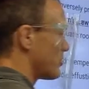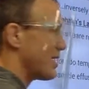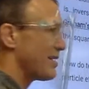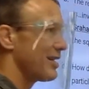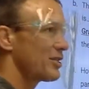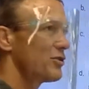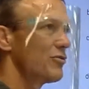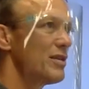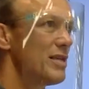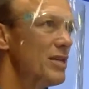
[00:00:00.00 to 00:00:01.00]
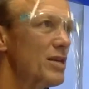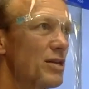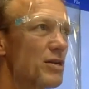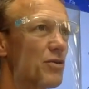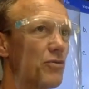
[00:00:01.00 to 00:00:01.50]
what do you suppose that does to
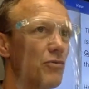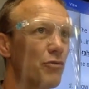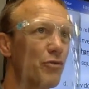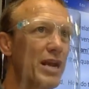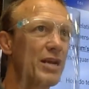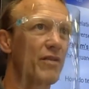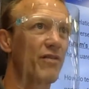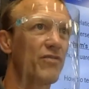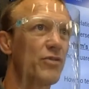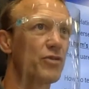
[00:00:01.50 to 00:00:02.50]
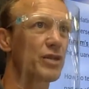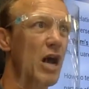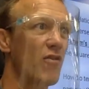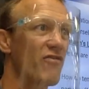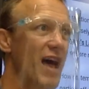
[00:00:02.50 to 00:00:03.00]
the rate of
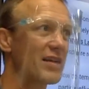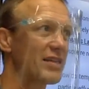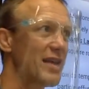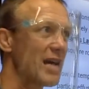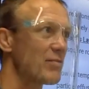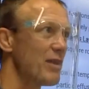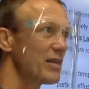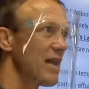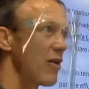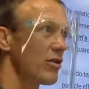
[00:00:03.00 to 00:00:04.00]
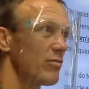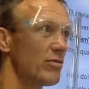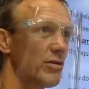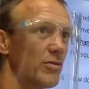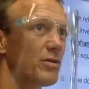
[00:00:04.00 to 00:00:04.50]
effusion, how fast the gas makes it out of the